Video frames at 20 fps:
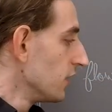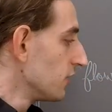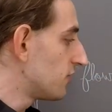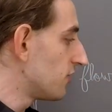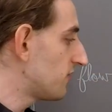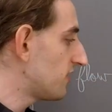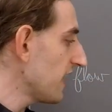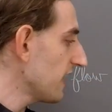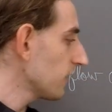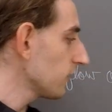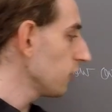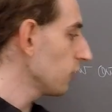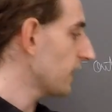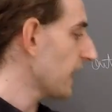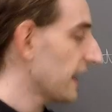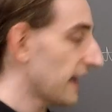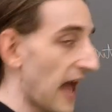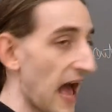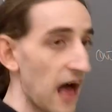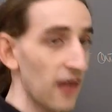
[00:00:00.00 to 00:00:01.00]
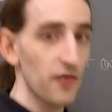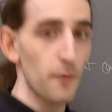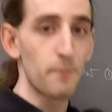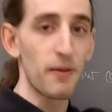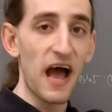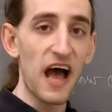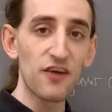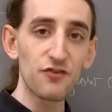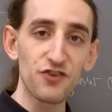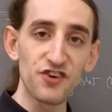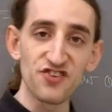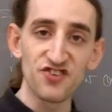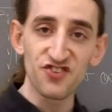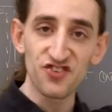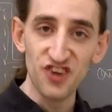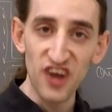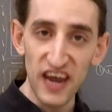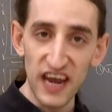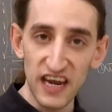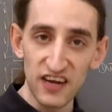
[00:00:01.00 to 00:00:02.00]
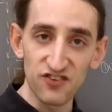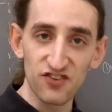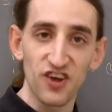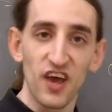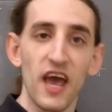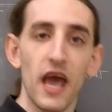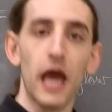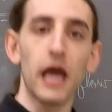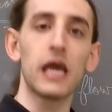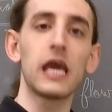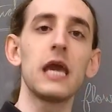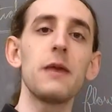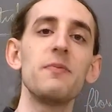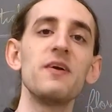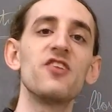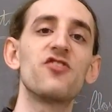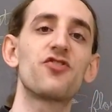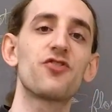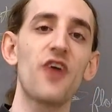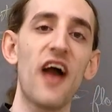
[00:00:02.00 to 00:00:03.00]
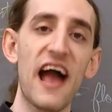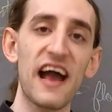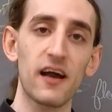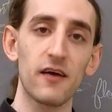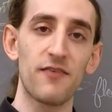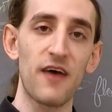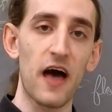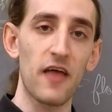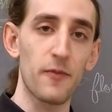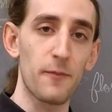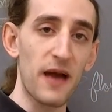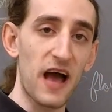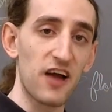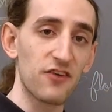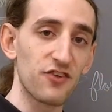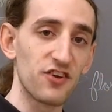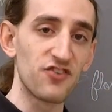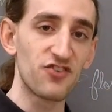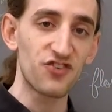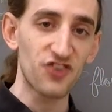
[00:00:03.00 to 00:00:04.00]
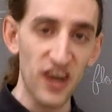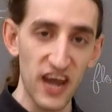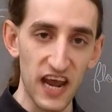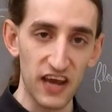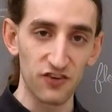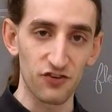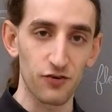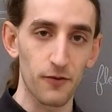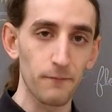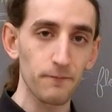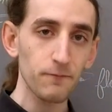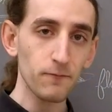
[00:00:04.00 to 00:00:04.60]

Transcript: to take a look at how the boundaries change and keeping track of how the boundaries change.